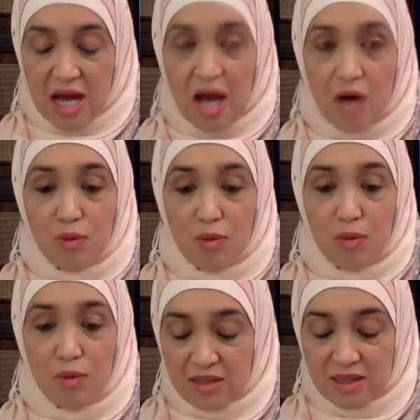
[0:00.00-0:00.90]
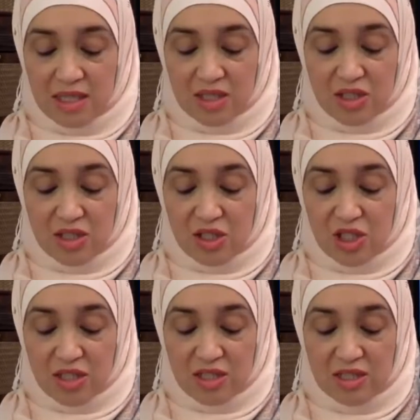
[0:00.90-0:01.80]
Our means
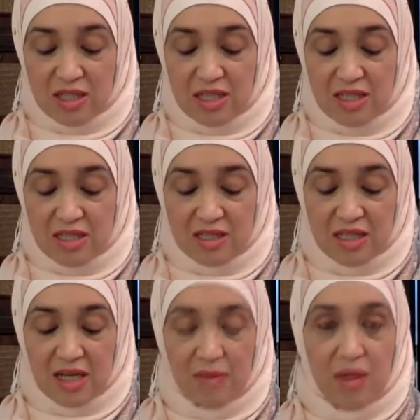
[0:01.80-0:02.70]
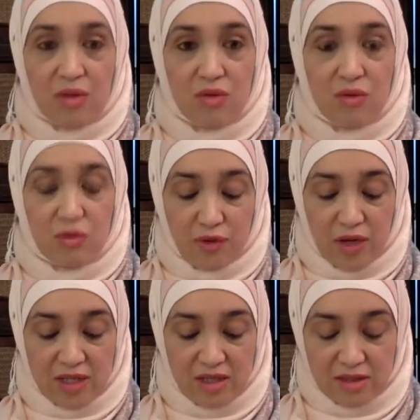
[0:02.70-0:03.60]
just isn't coming through for
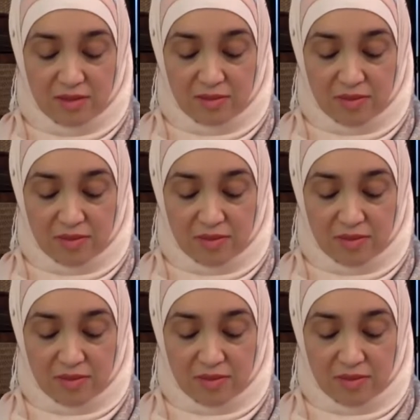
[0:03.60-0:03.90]
us.